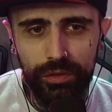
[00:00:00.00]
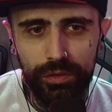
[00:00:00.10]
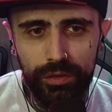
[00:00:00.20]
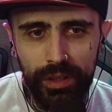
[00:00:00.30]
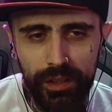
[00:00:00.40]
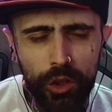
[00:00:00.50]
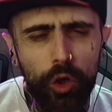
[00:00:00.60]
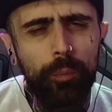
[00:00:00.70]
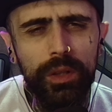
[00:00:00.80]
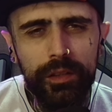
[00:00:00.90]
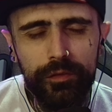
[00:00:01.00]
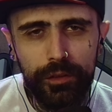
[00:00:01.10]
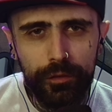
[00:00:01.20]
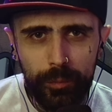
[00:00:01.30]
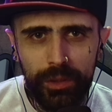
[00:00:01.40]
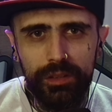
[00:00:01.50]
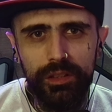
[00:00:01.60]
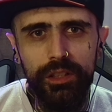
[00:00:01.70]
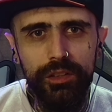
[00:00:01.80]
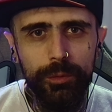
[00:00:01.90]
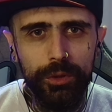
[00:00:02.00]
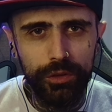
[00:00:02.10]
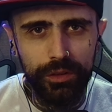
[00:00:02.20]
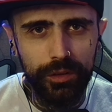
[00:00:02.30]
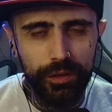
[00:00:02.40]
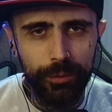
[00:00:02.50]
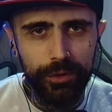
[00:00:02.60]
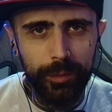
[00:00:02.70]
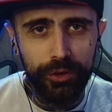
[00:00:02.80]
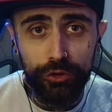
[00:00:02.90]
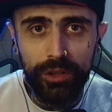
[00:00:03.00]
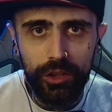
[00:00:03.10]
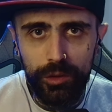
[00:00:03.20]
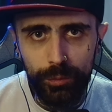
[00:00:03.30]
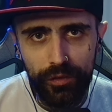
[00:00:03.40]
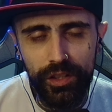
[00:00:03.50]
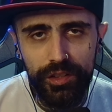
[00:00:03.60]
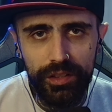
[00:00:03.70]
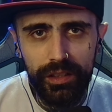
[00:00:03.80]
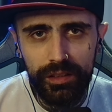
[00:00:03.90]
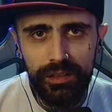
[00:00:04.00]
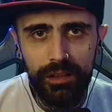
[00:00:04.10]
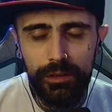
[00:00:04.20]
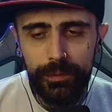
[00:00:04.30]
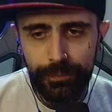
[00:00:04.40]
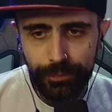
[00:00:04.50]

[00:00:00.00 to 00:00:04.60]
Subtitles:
like, they got uplifted from it and they were able to crack on with their day, etc.